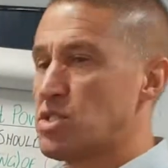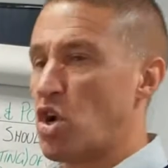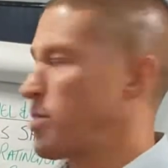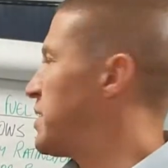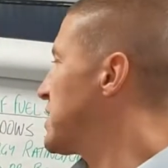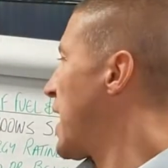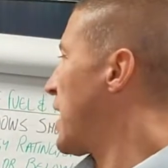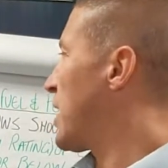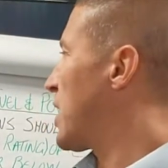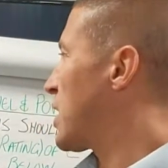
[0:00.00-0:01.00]
Document
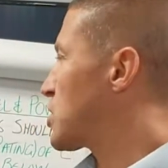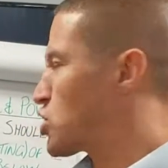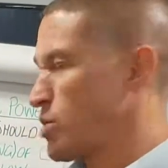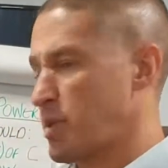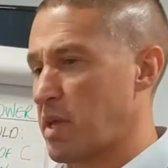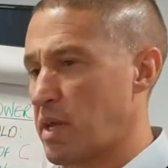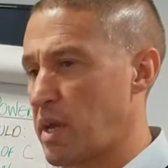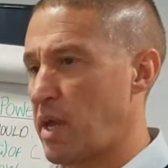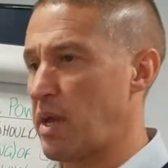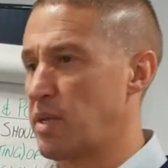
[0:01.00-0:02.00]
L. Some of
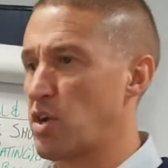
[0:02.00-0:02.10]
the